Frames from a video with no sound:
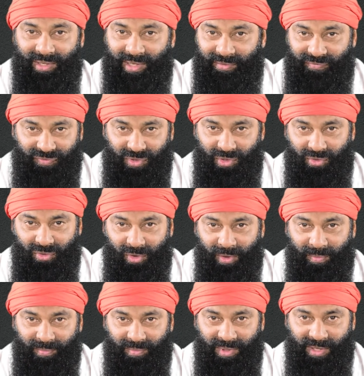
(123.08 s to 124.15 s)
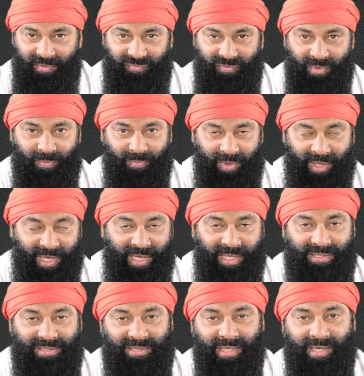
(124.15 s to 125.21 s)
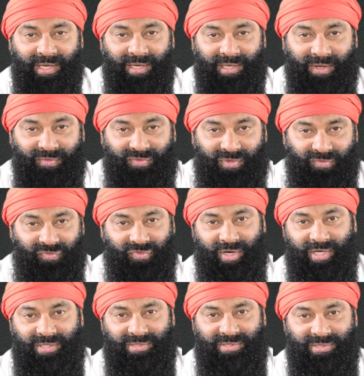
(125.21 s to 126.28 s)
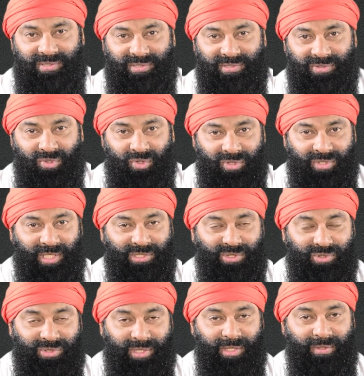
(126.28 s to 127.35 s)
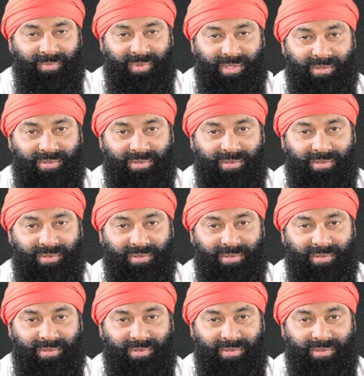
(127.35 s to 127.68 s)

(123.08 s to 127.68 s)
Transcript: Left the home, left your place, left your friends, no touch to anybody.